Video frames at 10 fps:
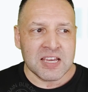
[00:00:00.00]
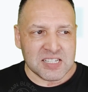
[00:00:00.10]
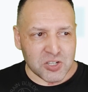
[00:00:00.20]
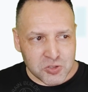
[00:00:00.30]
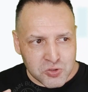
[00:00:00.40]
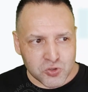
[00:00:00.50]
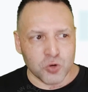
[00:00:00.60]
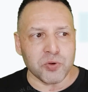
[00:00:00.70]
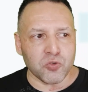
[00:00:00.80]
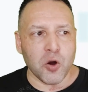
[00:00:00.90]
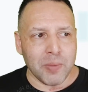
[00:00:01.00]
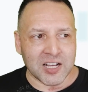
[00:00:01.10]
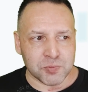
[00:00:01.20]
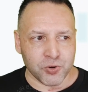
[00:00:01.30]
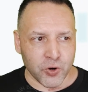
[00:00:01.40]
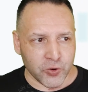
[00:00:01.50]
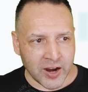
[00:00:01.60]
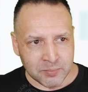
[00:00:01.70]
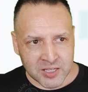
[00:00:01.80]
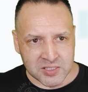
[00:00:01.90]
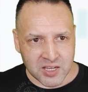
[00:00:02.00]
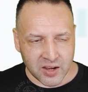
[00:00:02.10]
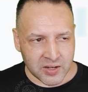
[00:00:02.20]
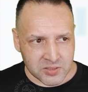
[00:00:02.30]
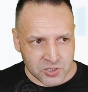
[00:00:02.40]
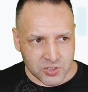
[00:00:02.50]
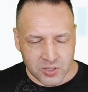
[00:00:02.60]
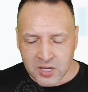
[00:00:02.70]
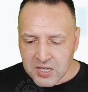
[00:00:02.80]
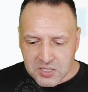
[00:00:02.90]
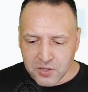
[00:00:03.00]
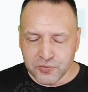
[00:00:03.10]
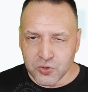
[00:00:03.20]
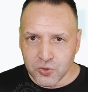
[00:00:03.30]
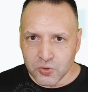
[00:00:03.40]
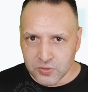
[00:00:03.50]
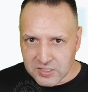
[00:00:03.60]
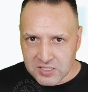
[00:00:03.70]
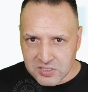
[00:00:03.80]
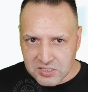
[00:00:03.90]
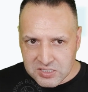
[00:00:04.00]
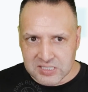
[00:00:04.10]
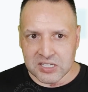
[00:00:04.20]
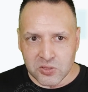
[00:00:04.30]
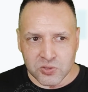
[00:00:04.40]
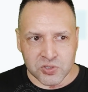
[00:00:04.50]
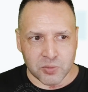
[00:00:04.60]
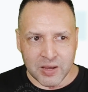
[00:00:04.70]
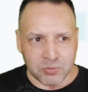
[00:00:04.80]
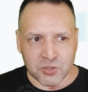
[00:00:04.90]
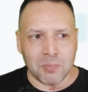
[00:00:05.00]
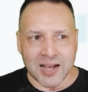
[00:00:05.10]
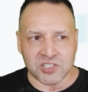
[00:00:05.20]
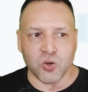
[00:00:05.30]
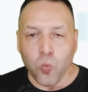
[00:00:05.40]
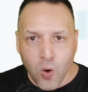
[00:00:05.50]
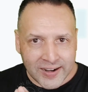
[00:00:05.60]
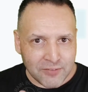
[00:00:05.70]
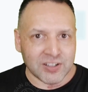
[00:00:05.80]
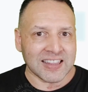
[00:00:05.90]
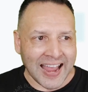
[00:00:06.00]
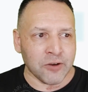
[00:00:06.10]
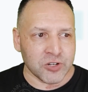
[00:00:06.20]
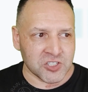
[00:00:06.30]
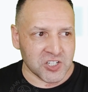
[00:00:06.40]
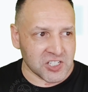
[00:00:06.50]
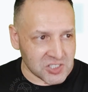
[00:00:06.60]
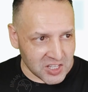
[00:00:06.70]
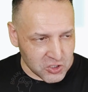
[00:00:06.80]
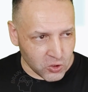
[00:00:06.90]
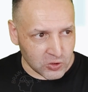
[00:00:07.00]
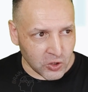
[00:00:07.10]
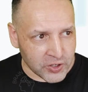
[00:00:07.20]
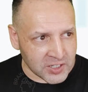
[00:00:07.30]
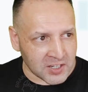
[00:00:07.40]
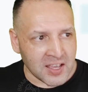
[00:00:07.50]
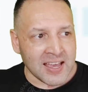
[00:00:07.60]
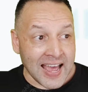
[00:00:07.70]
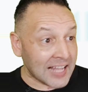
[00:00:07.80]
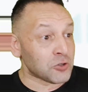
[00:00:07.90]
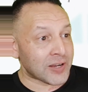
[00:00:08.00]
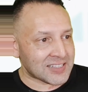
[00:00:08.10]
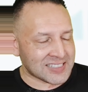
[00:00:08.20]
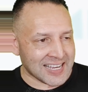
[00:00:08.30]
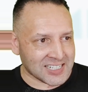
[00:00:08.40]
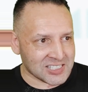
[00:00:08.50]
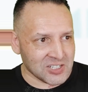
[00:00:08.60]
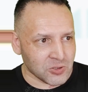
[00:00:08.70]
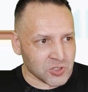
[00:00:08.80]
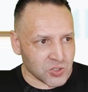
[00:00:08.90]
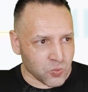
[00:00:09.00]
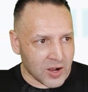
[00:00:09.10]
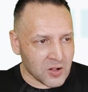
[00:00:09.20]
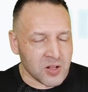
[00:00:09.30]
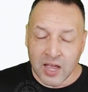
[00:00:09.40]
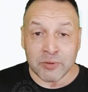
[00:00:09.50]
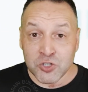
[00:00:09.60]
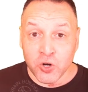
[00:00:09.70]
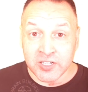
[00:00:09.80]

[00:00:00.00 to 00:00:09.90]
is a super robust program that's going to give you these skills to be able to master whatever language it is that you're learning, and you'll get the tech skills as well. Come and join